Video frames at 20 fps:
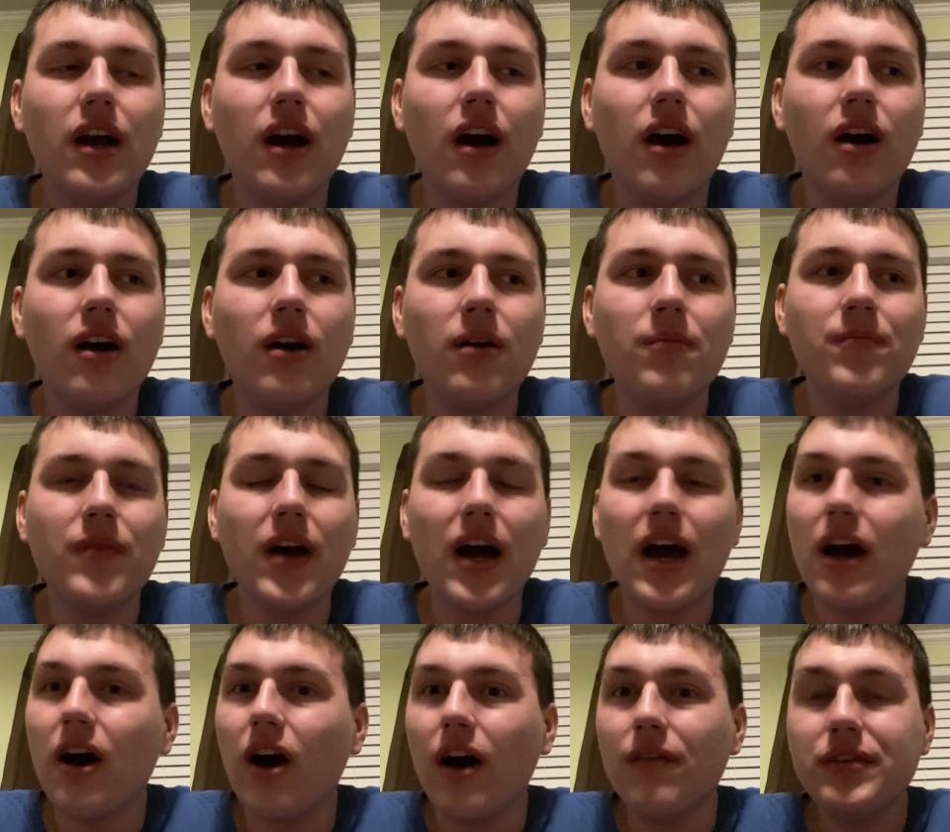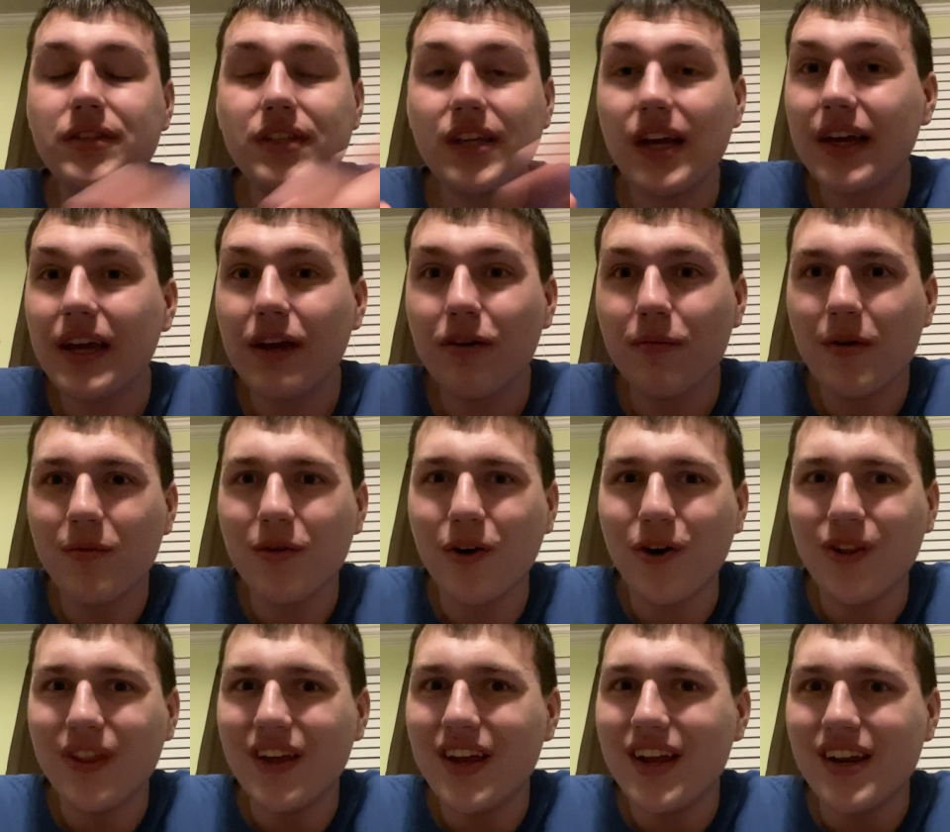Obviously, I can't remember
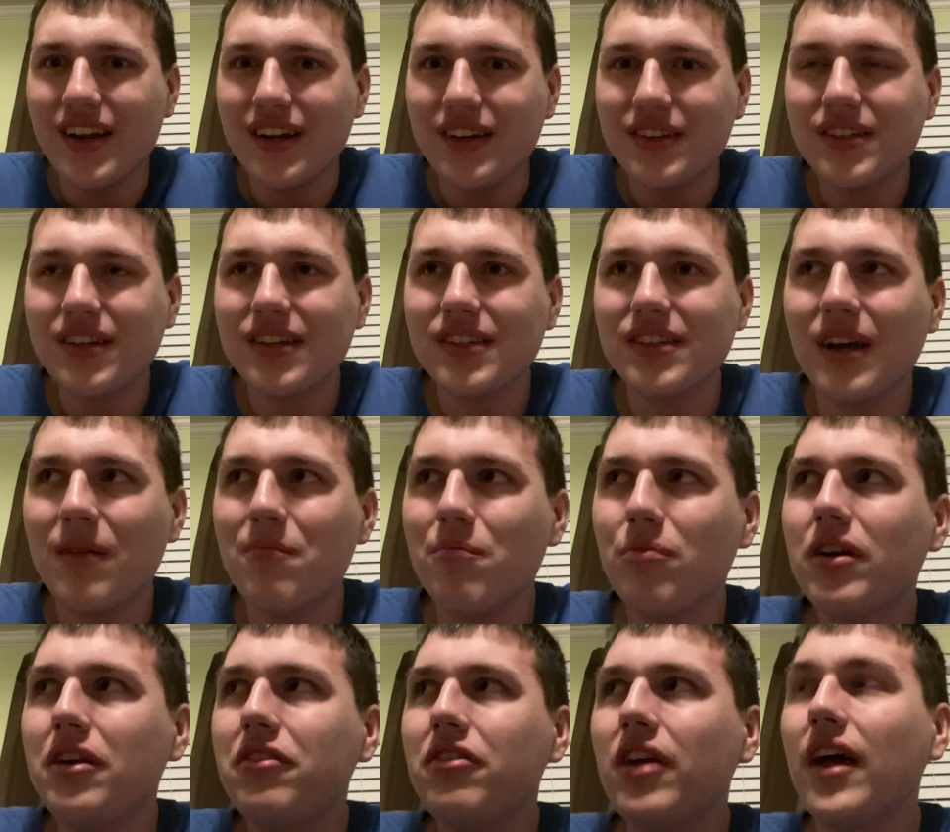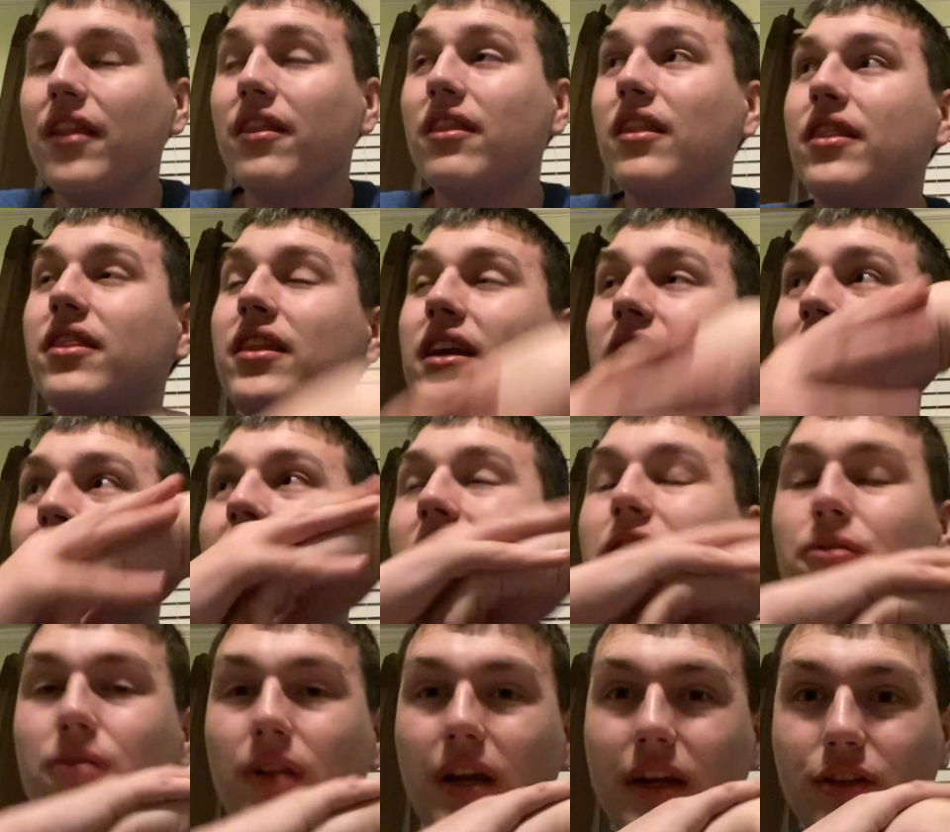all the endings because I think I got
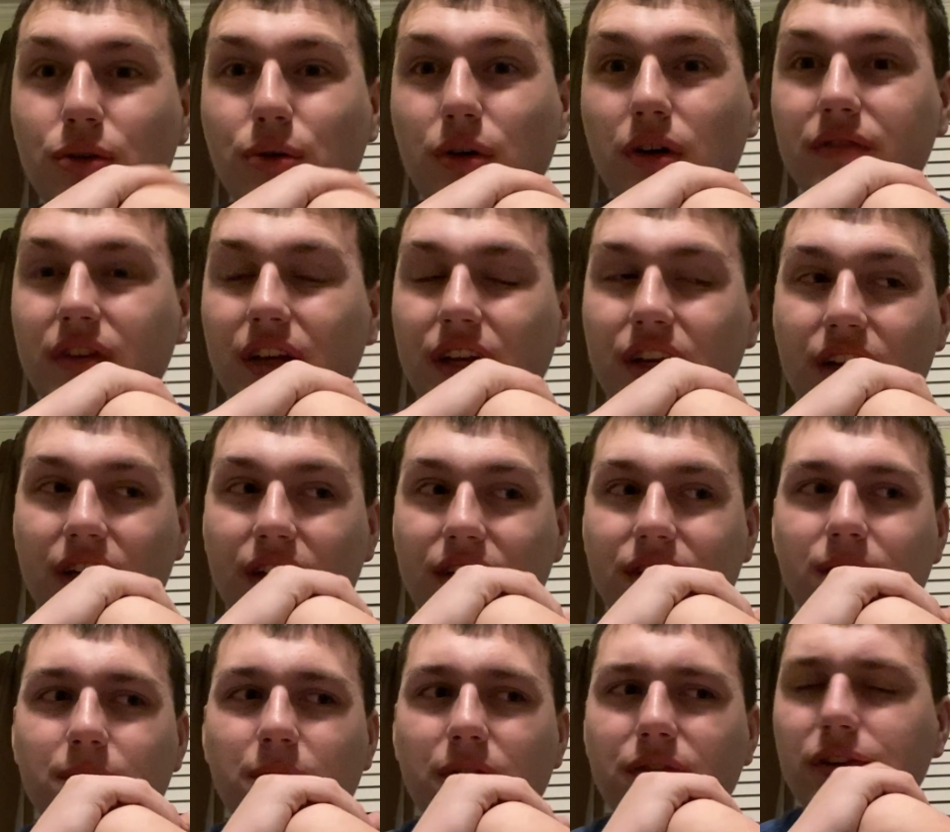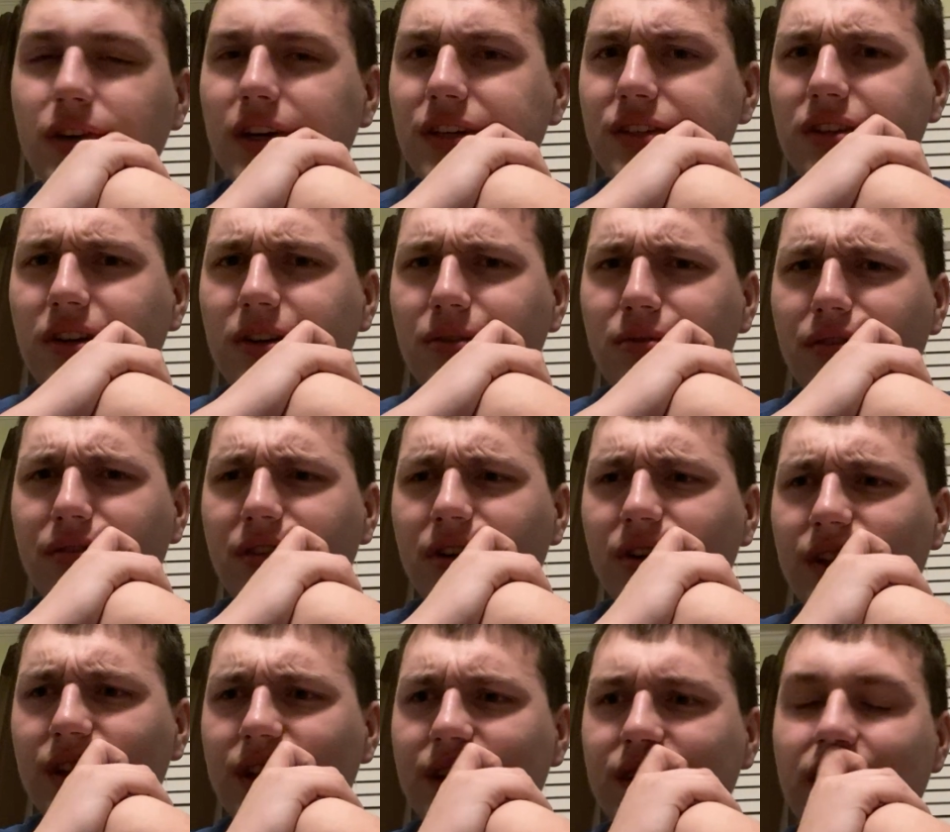through like 12 endings before I started
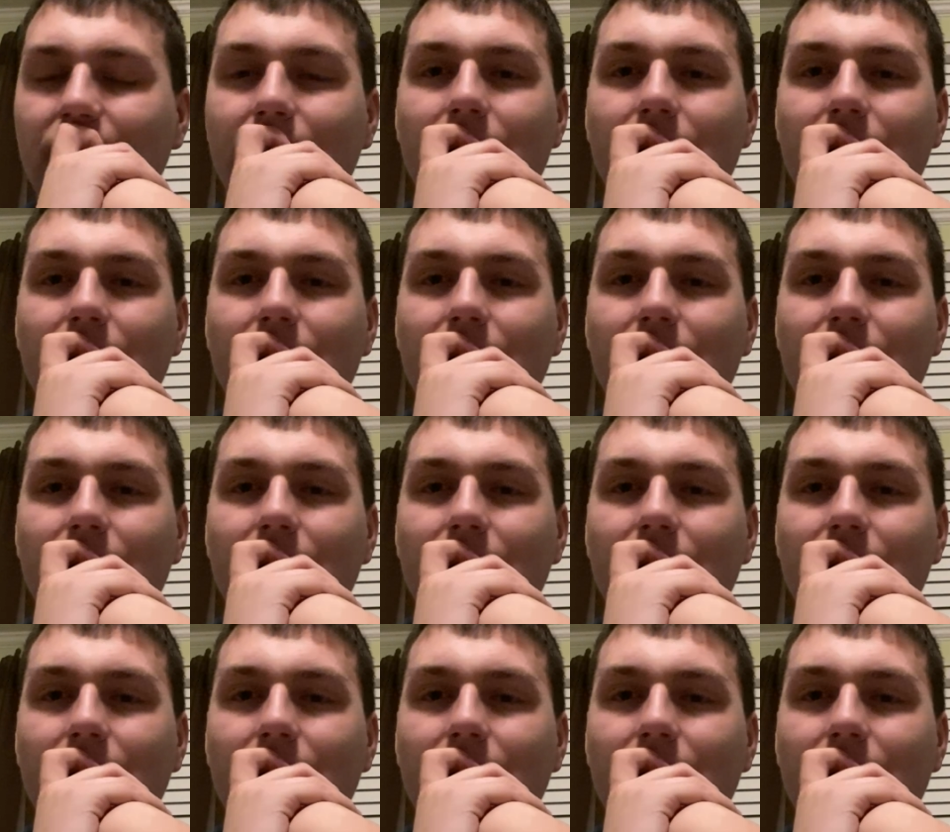reviewing these.